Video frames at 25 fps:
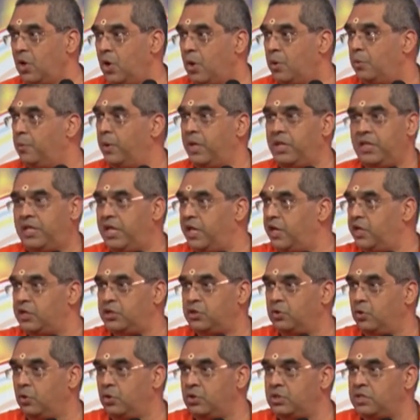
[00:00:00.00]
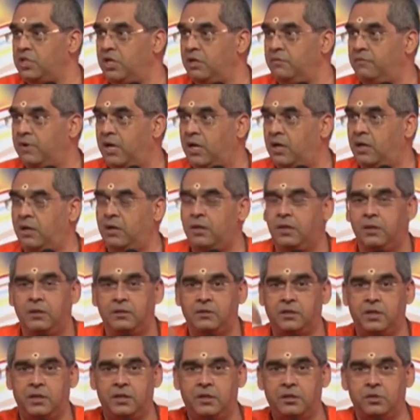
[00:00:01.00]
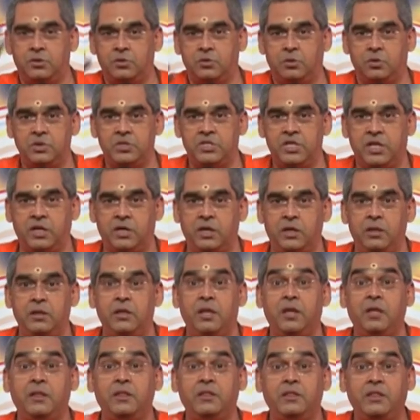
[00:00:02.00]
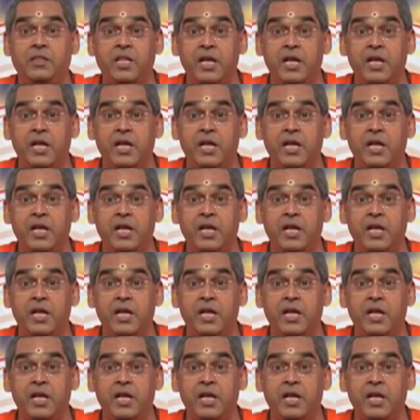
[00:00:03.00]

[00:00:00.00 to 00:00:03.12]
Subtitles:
When there is no jiva, there is no jagat.